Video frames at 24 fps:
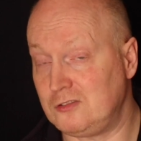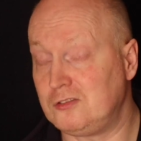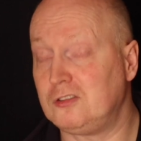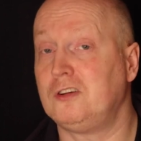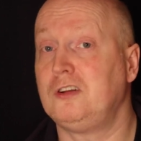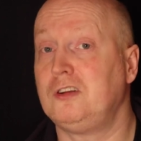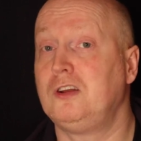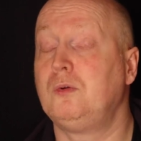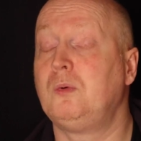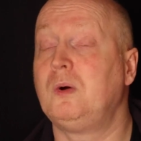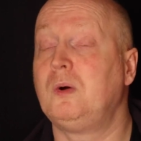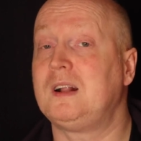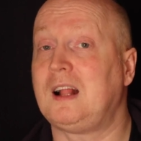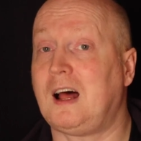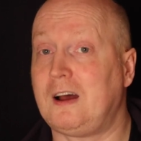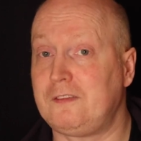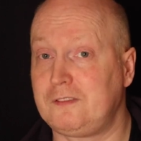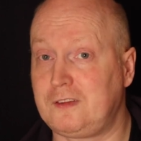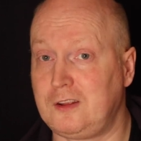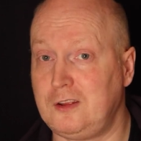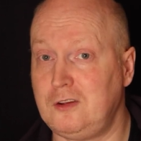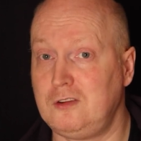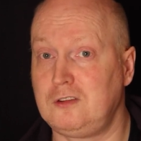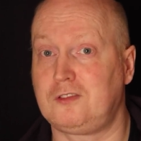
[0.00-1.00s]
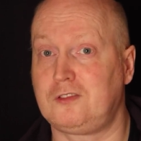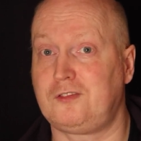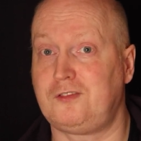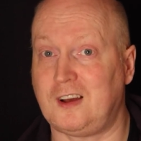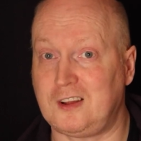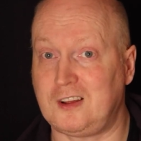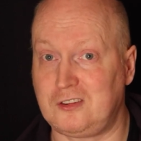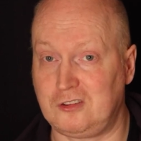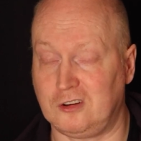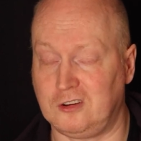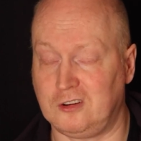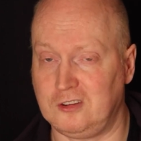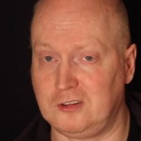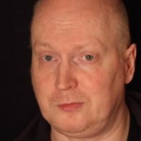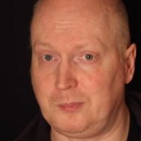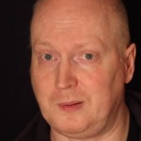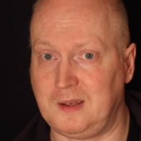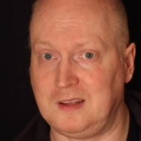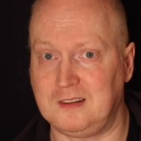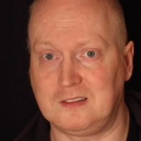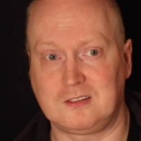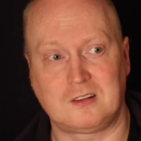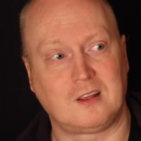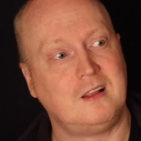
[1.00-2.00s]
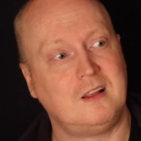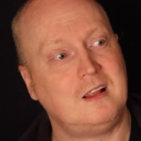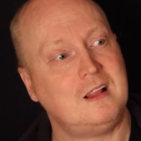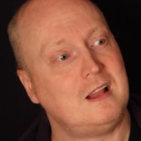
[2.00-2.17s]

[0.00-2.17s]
so you will have to use fast shutter speeds,